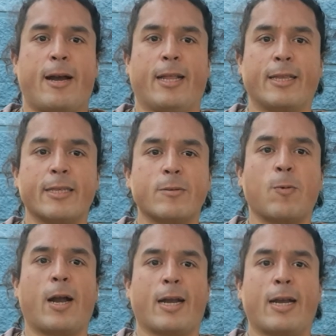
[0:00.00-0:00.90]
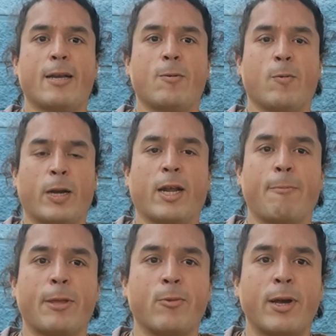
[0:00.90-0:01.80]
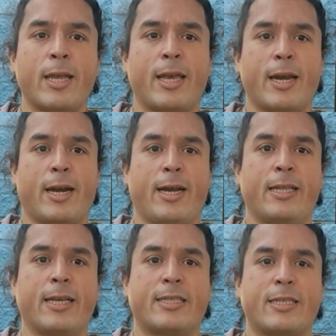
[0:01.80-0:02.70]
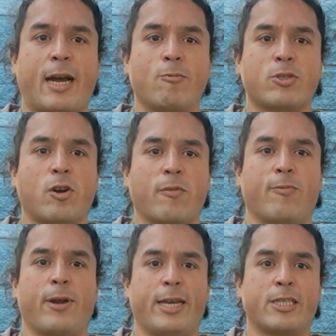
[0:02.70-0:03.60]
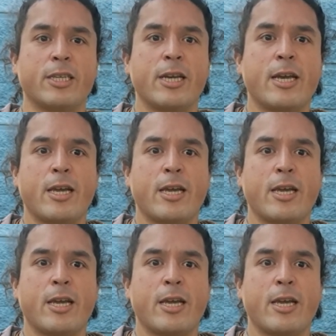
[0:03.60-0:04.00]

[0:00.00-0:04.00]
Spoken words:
and this is what we're gonna be doing here in the sounds of rage,